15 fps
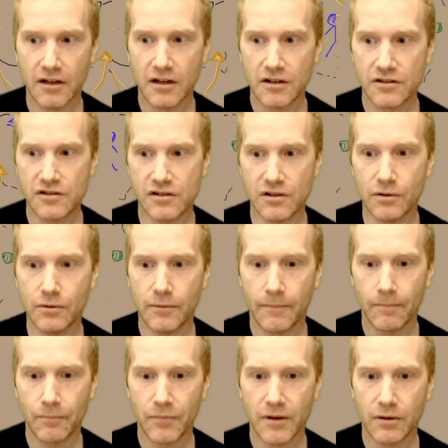So
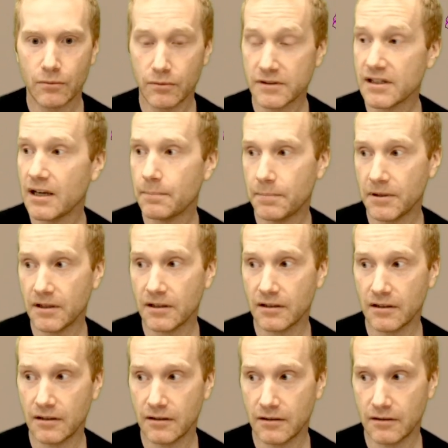what's
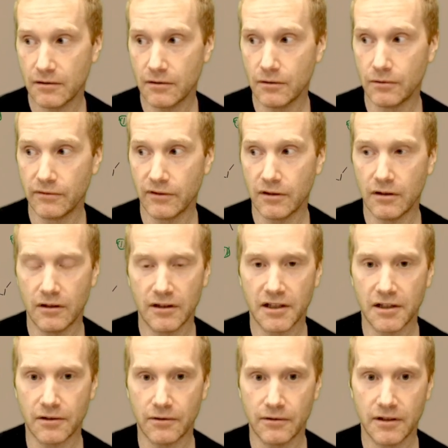happening overall
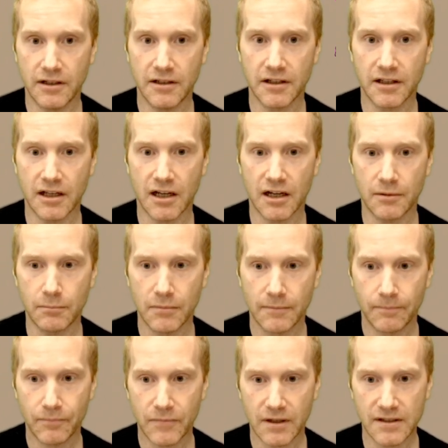here in a game
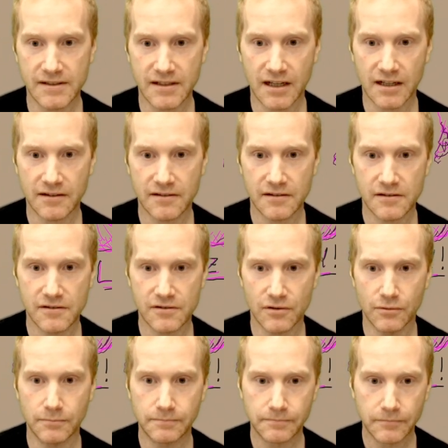is that,
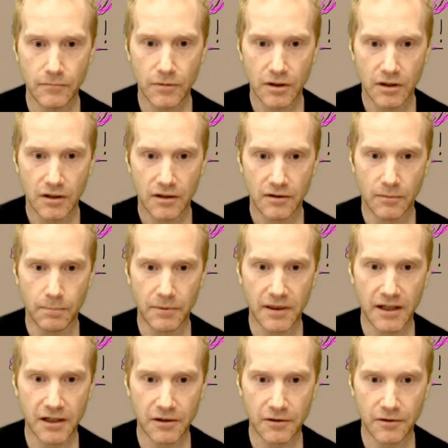so the
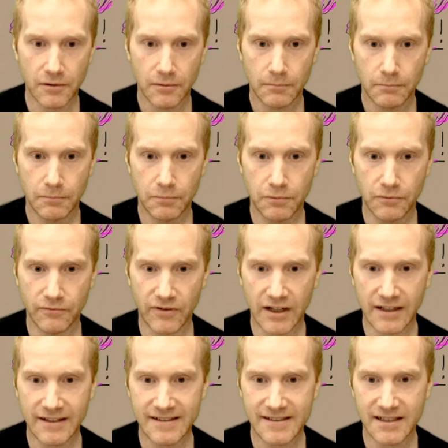player
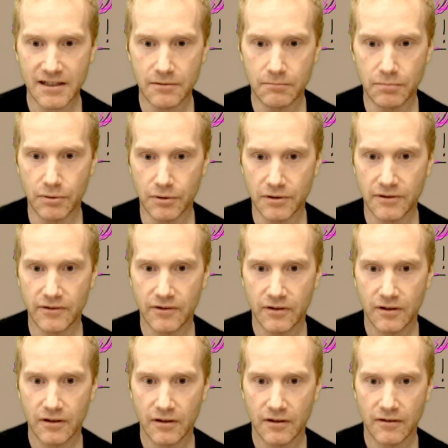provides input,
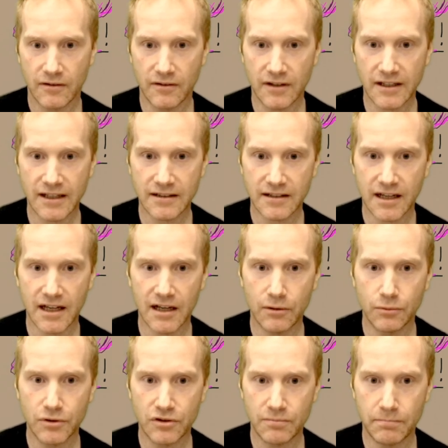they get
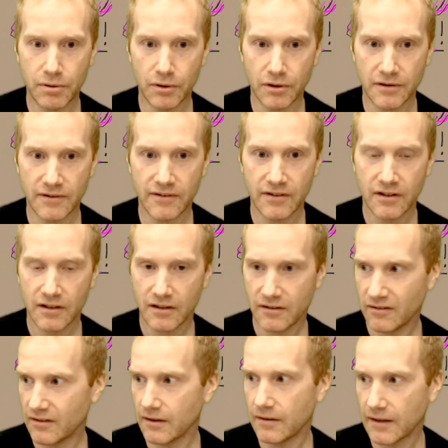output,
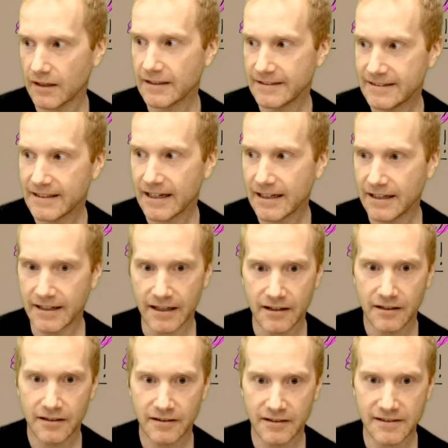the data.
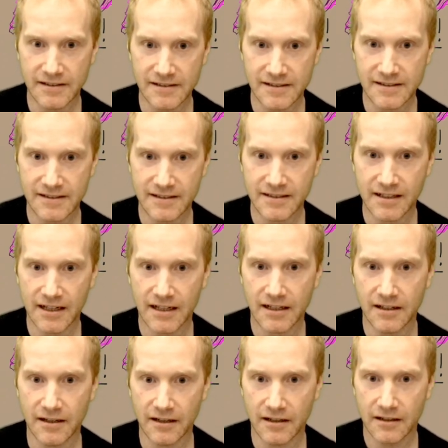This is
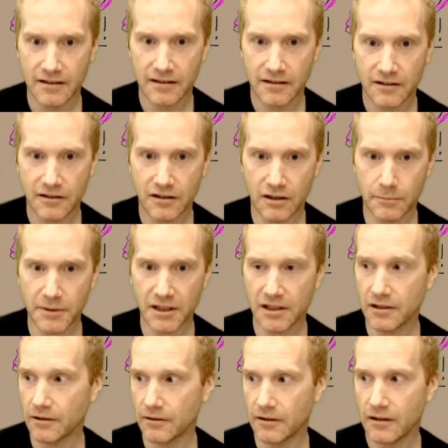data coming
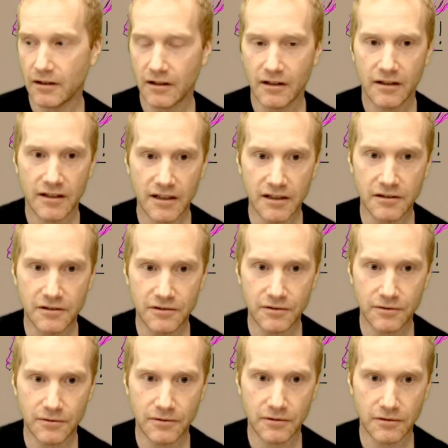here into
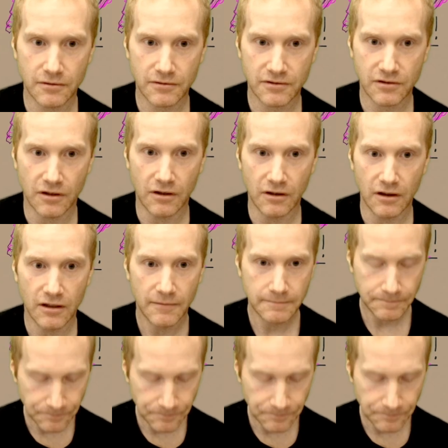your skull,